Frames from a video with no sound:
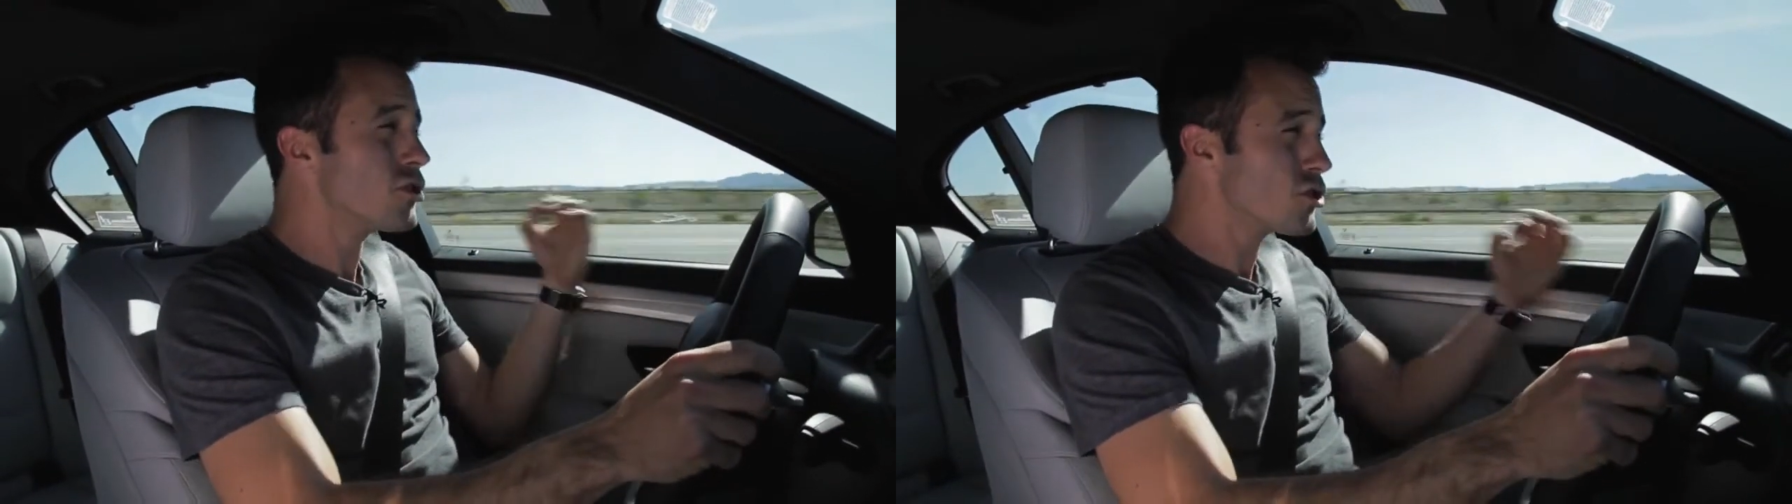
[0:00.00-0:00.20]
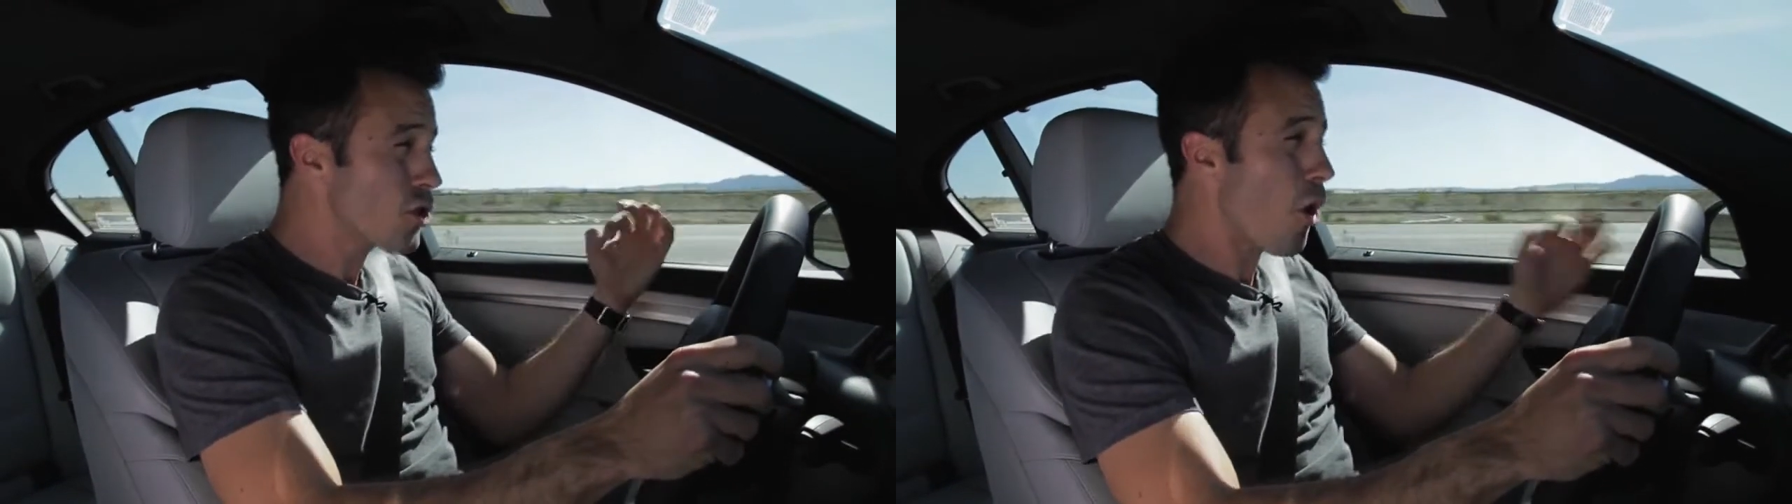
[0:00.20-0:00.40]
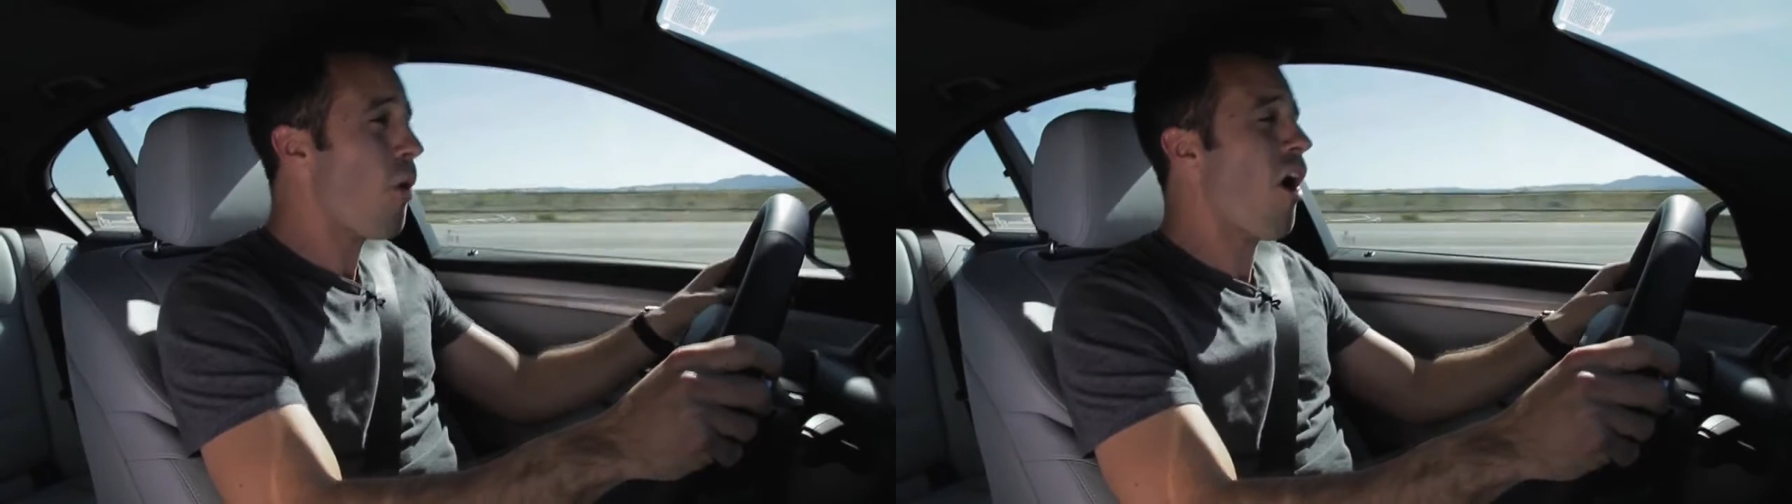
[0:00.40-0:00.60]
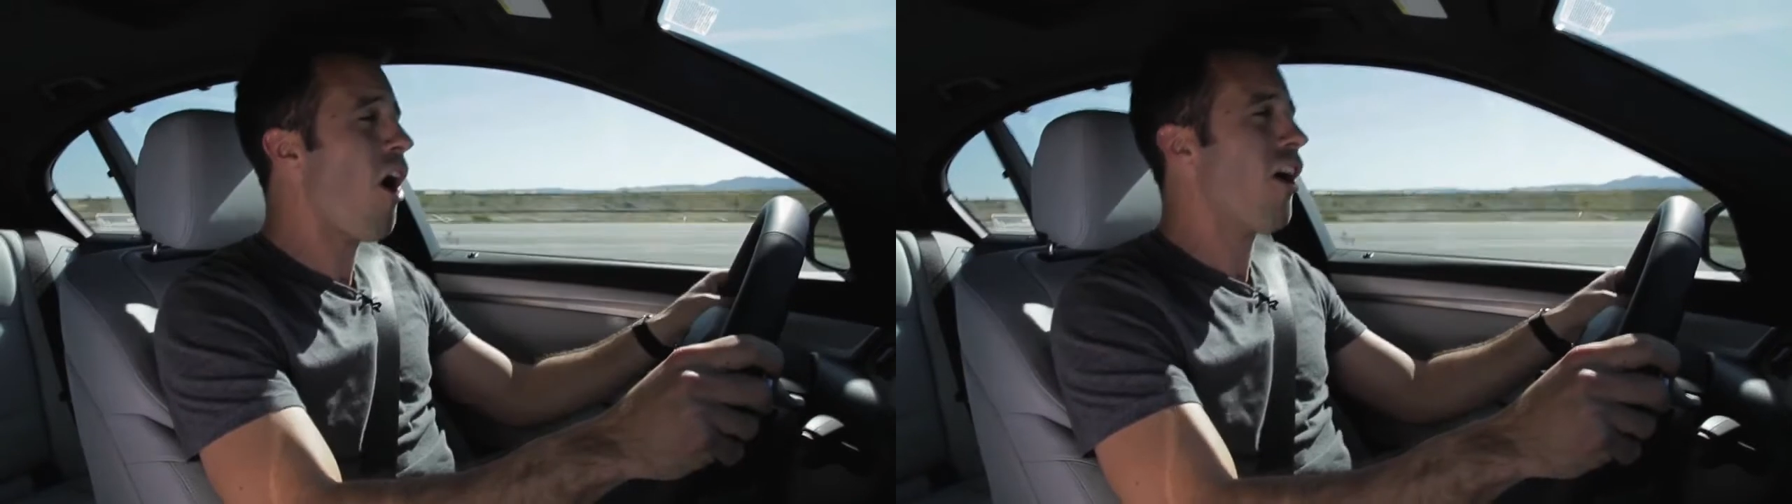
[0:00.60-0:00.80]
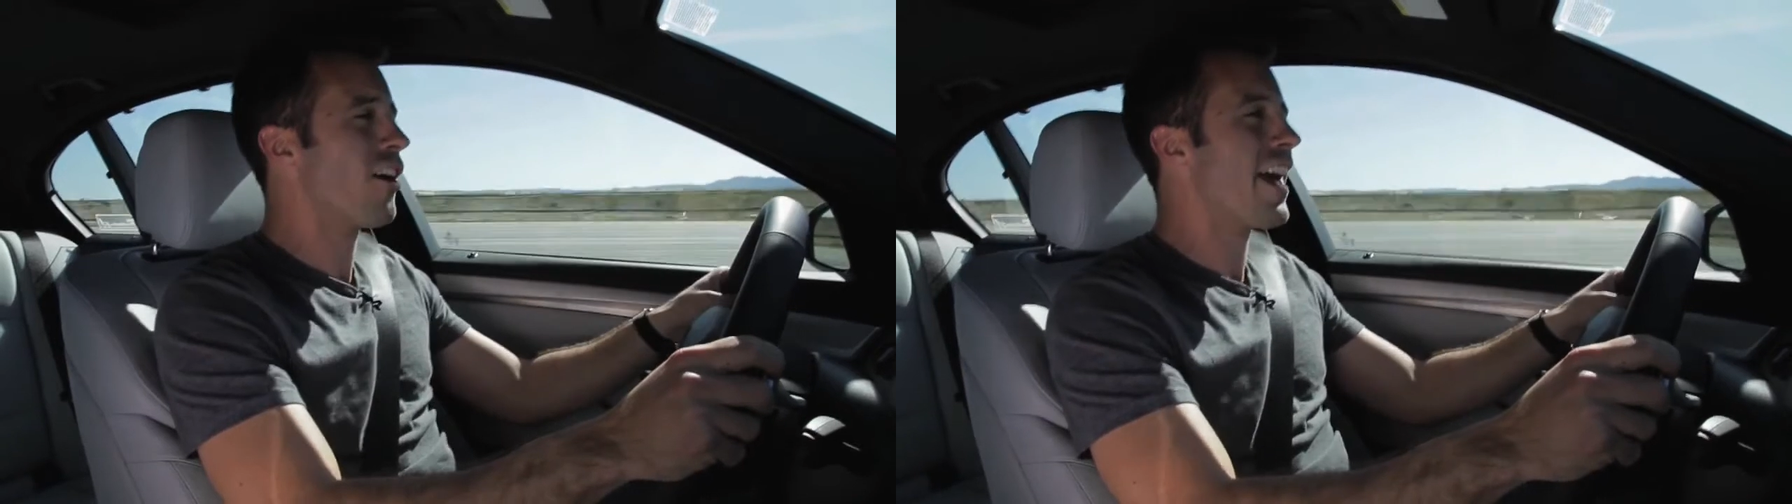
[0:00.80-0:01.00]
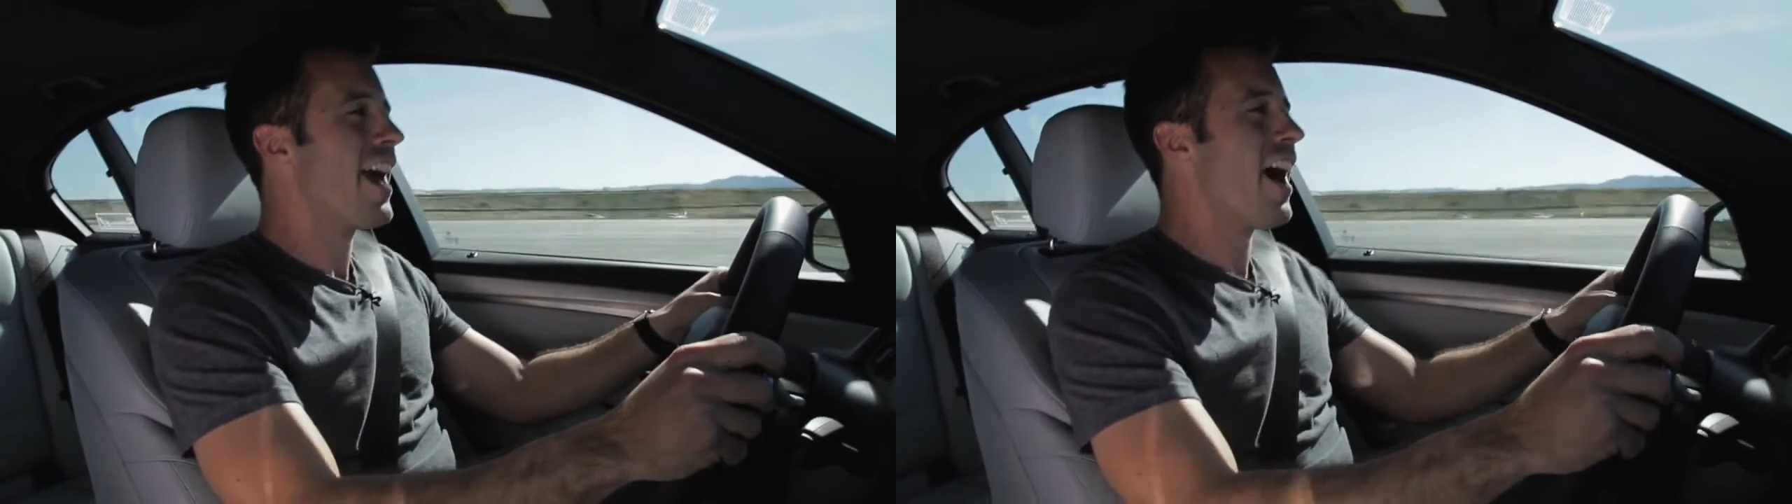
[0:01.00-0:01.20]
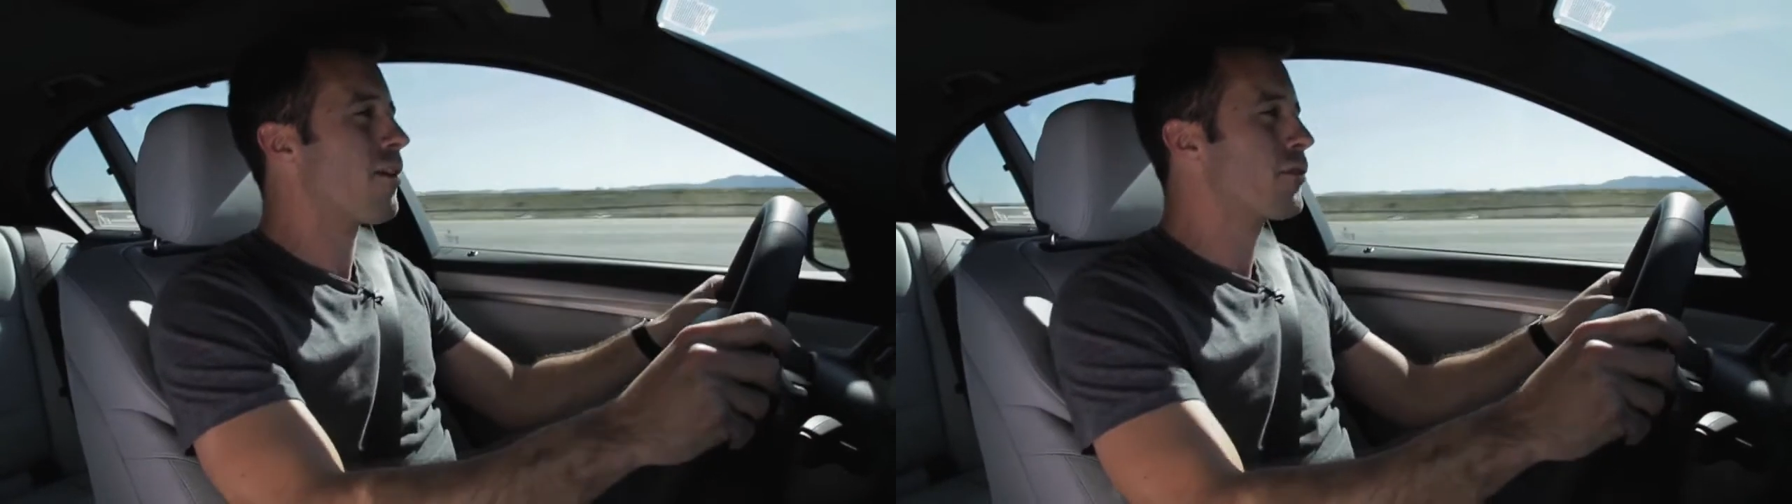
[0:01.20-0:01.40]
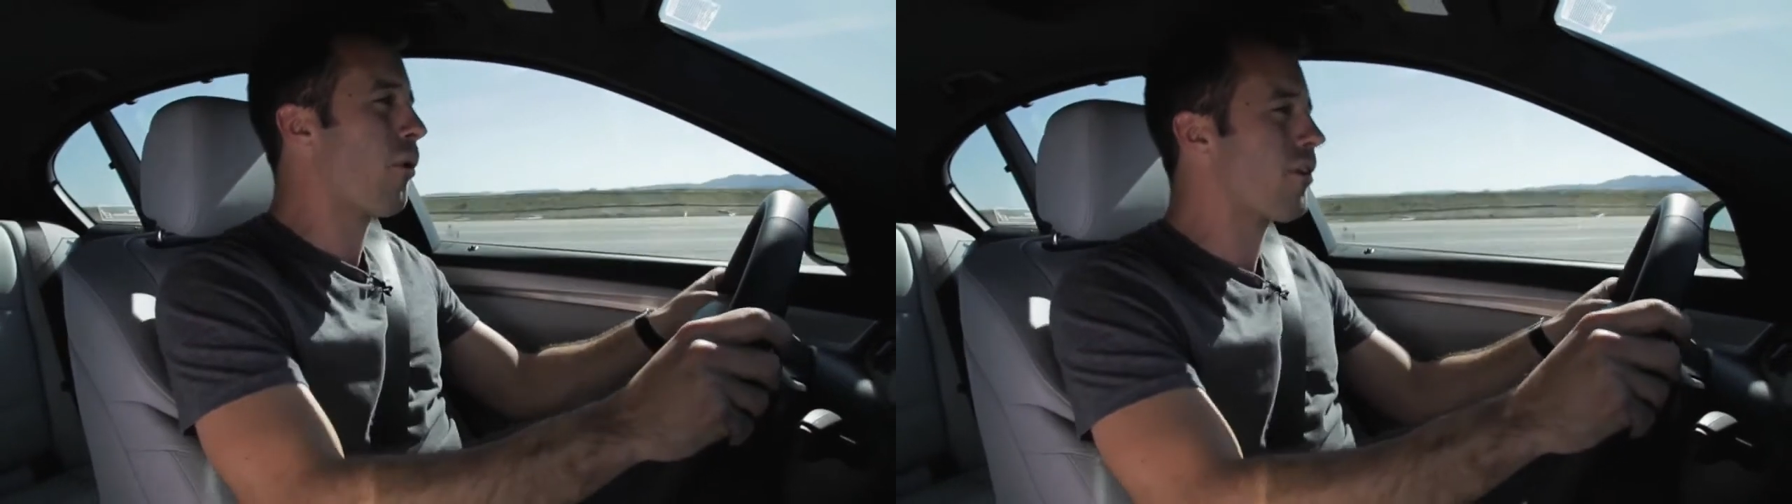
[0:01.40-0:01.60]
so hard
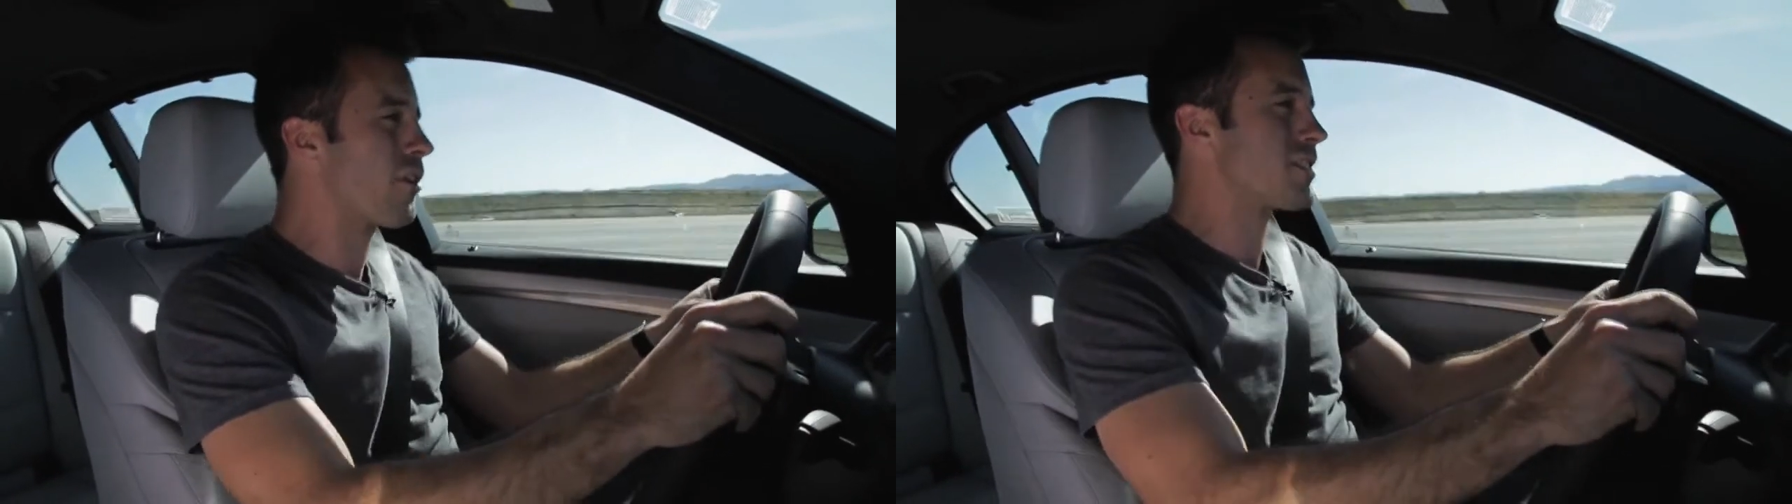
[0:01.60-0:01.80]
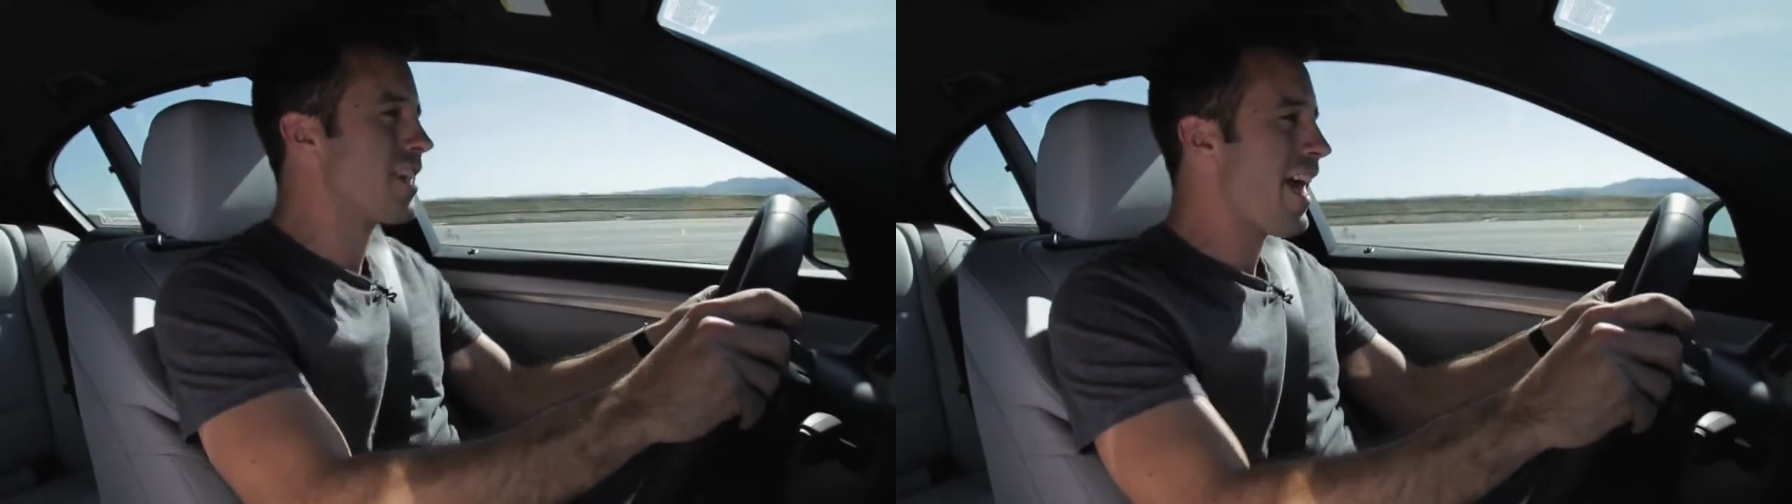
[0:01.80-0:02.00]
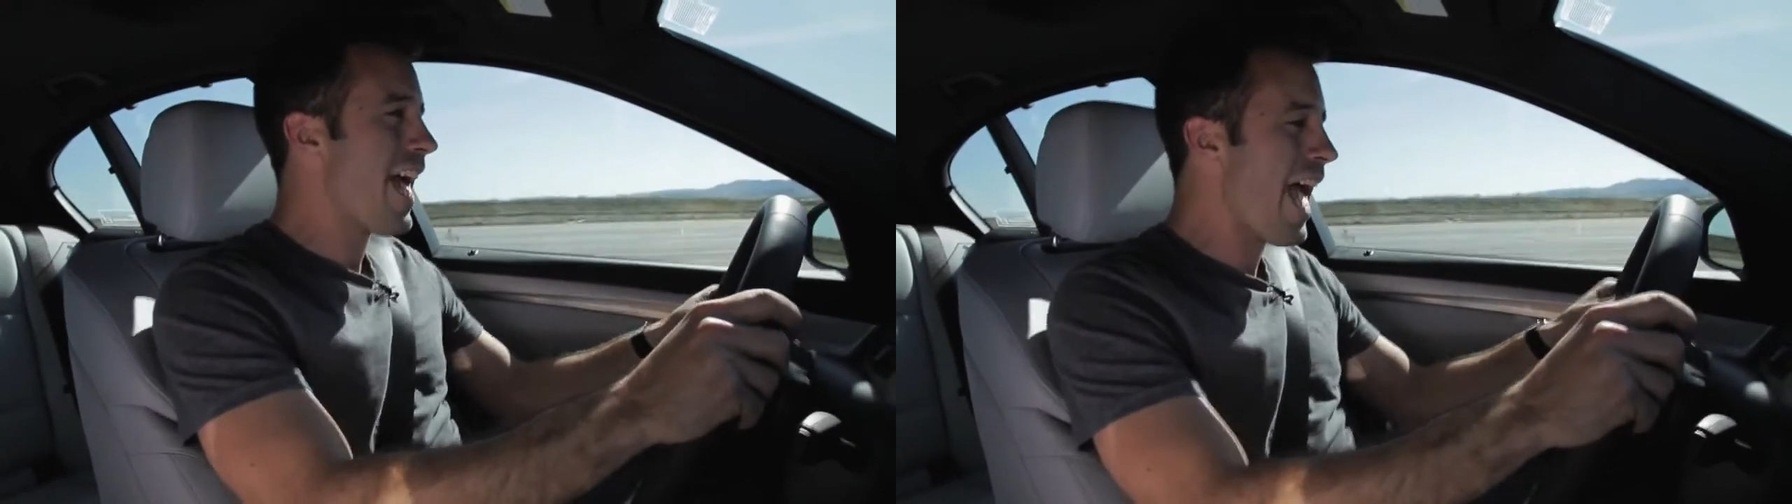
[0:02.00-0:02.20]
out of corners.